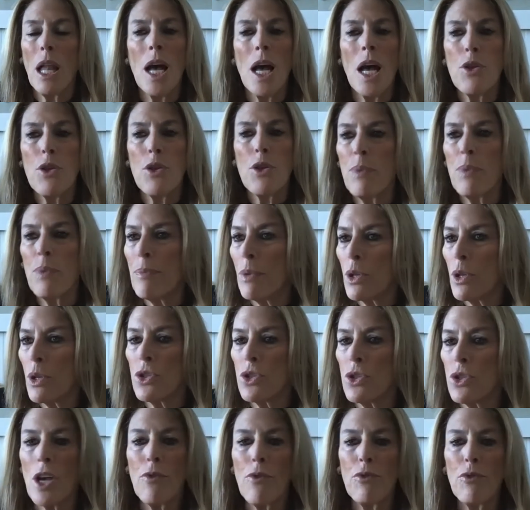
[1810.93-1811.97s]
other people are
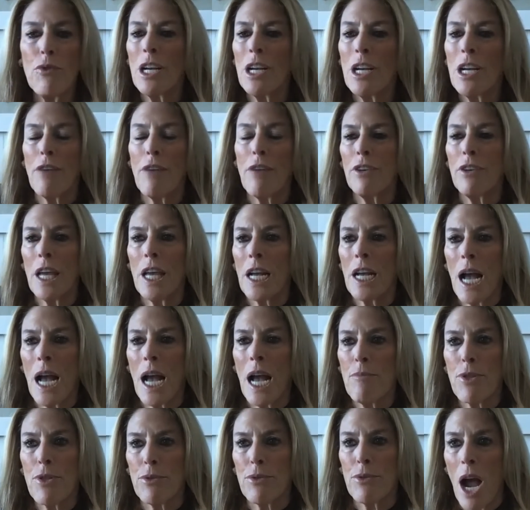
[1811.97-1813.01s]
suffering, I feel like I'm
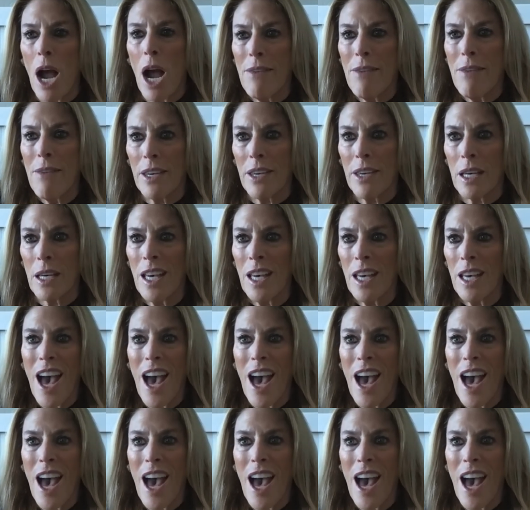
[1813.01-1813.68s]
thriving.